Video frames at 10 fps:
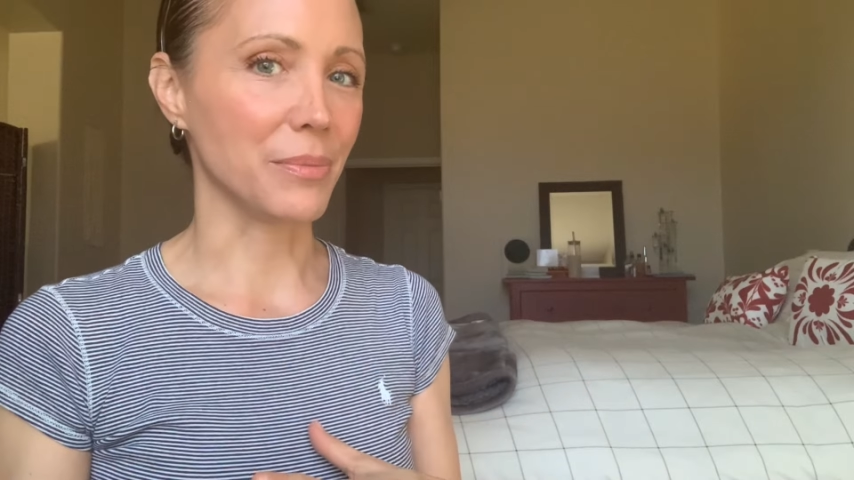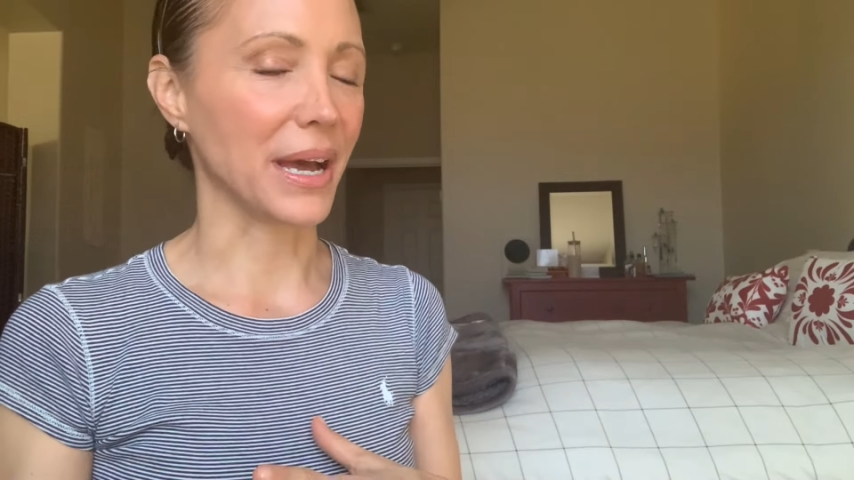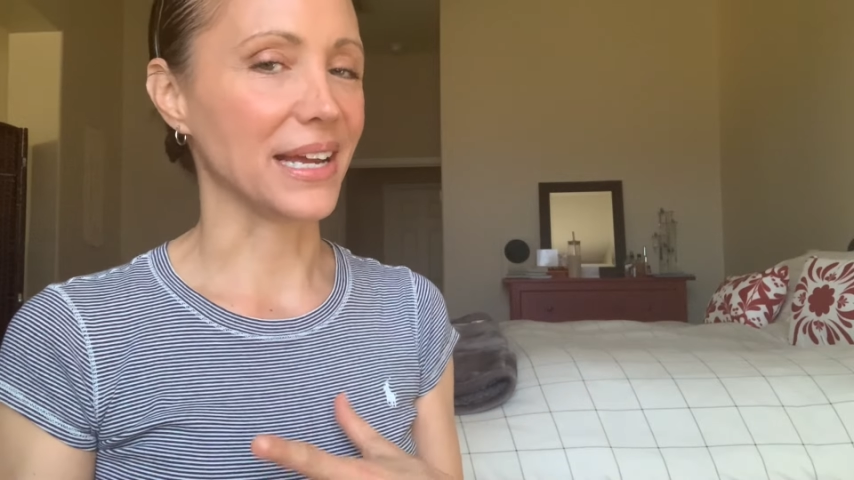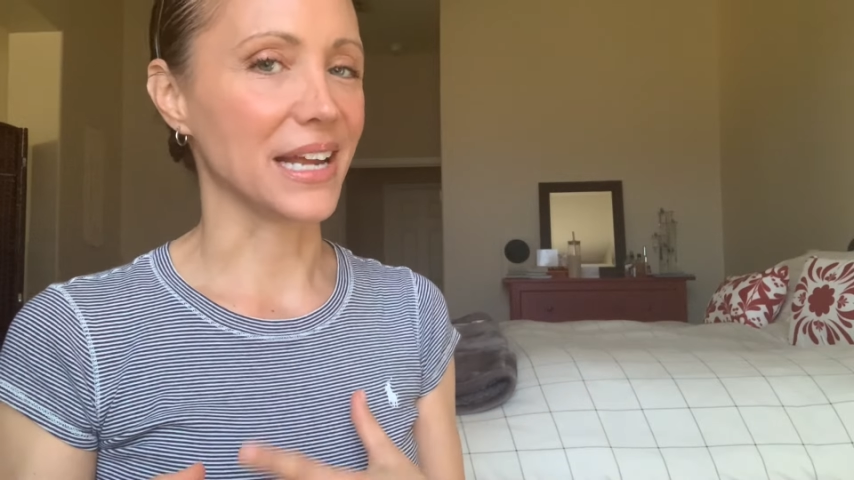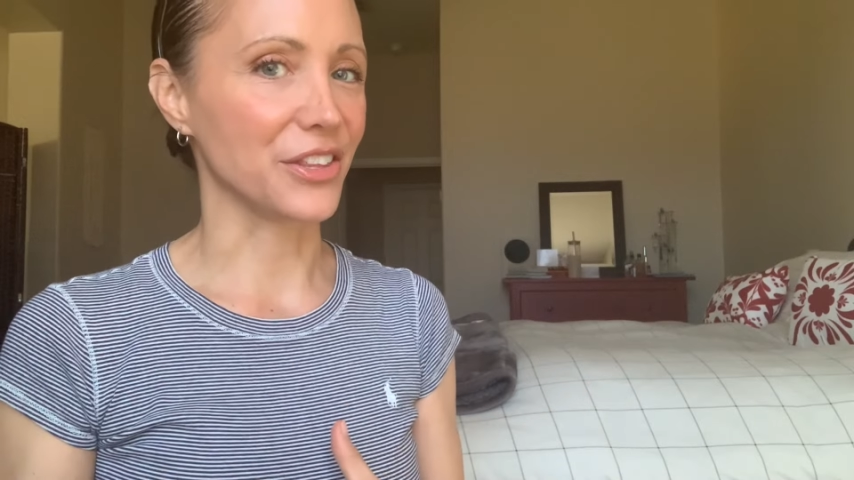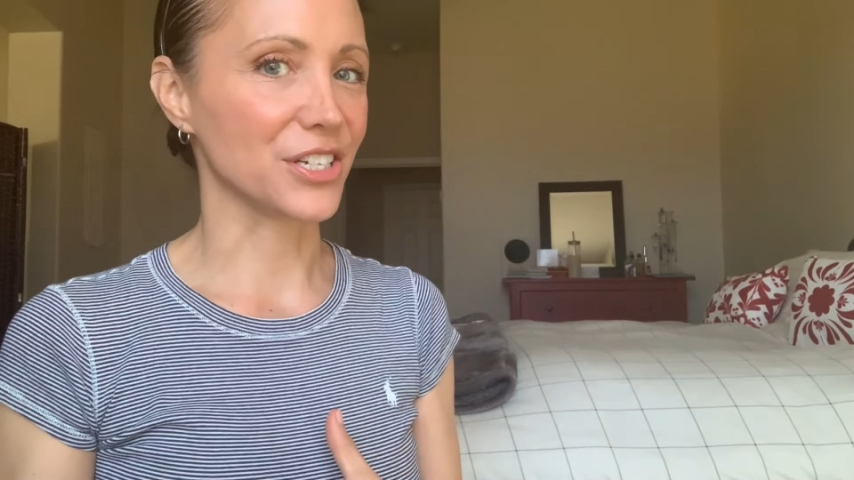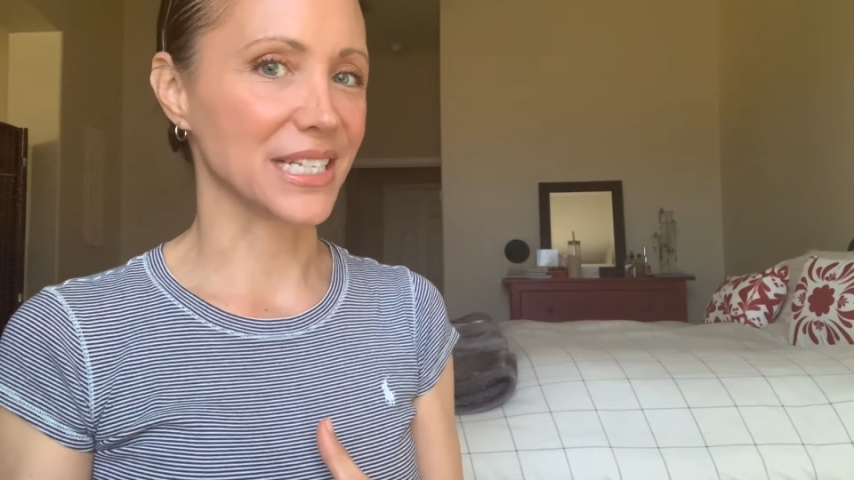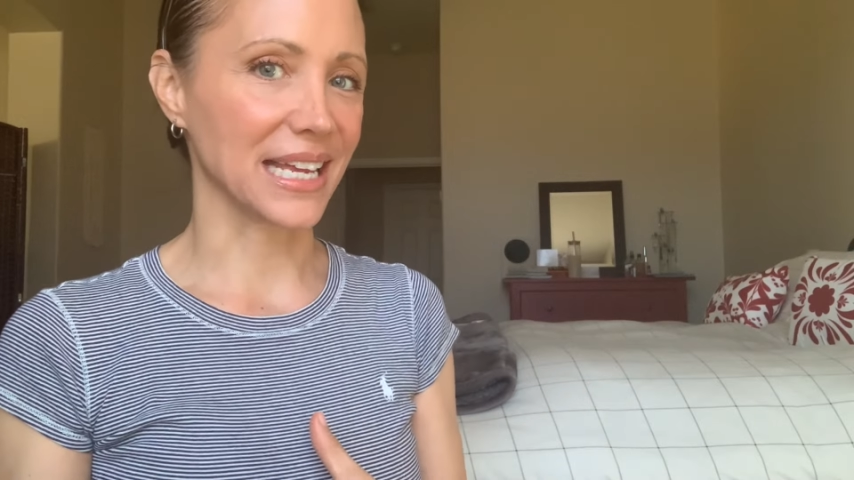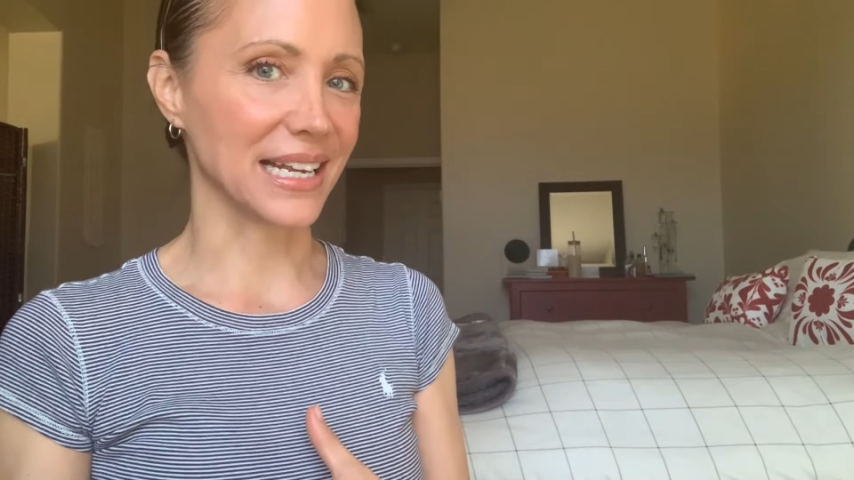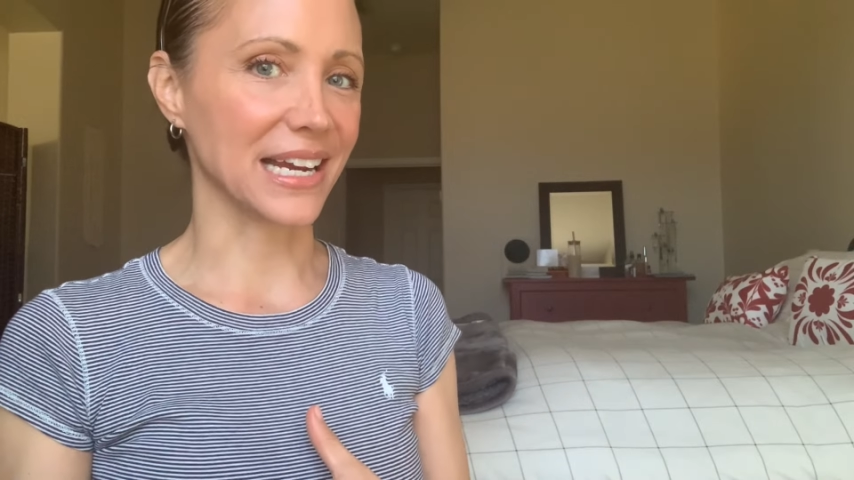by another
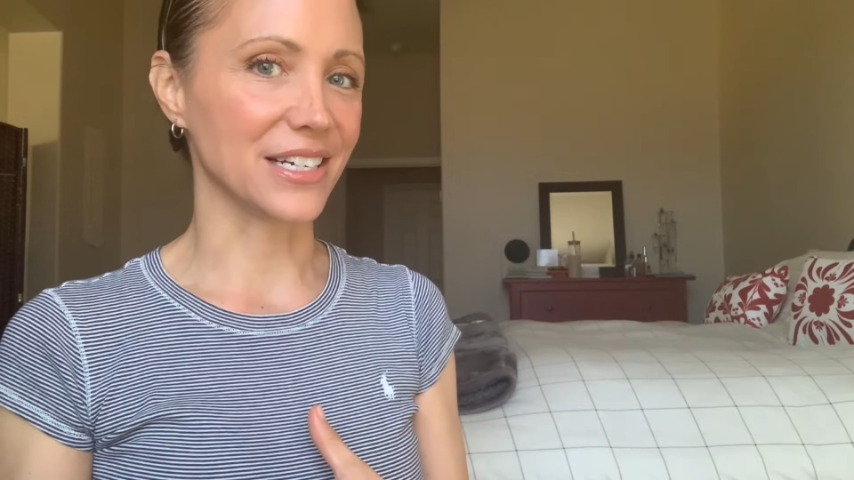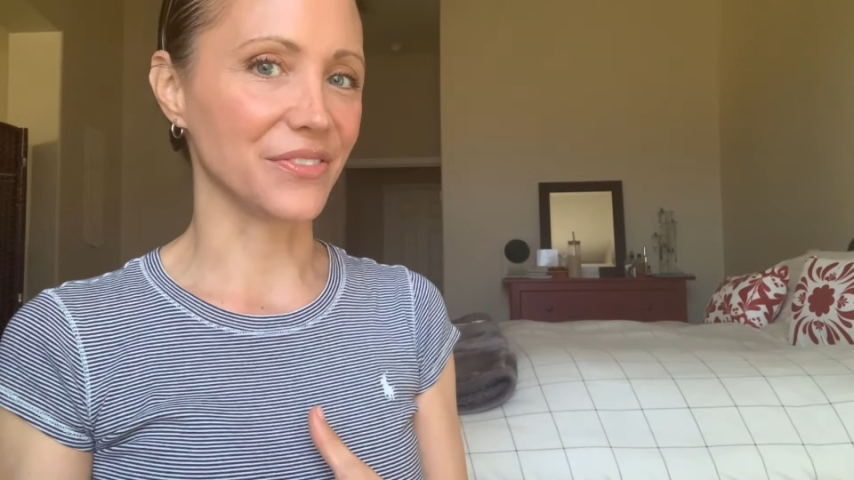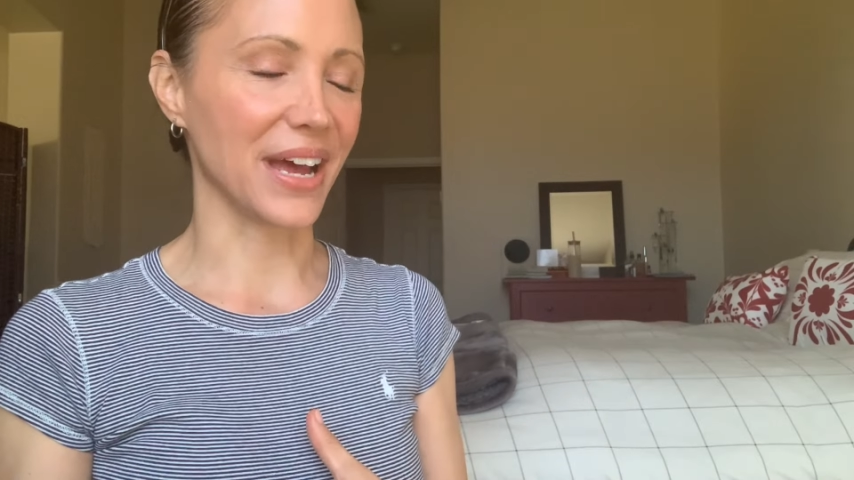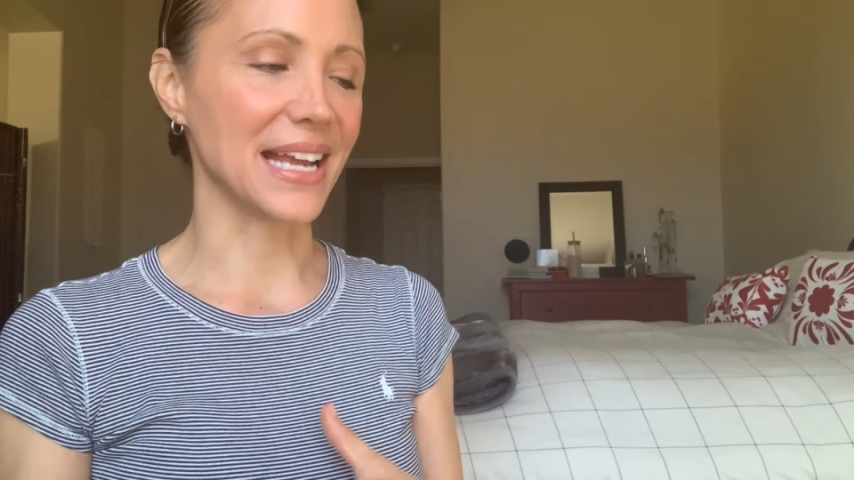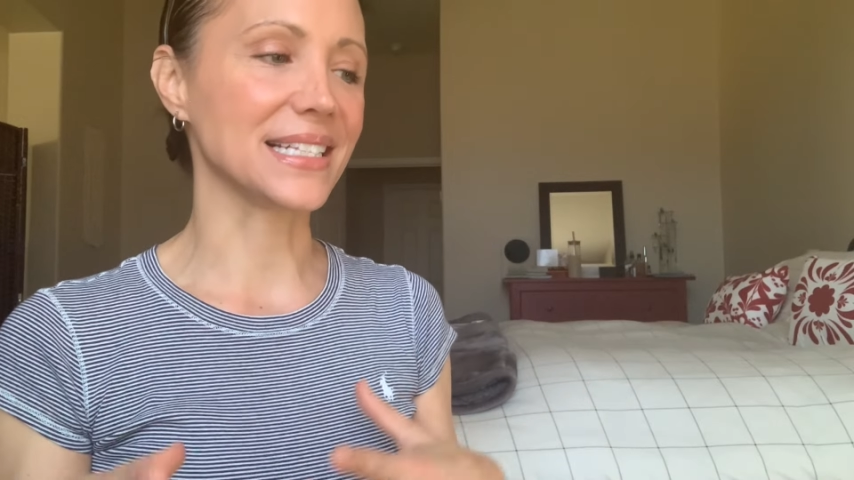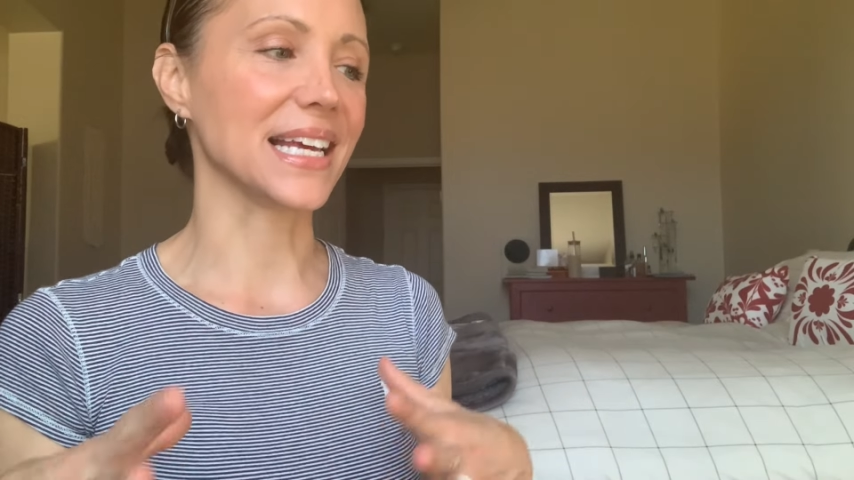skincare device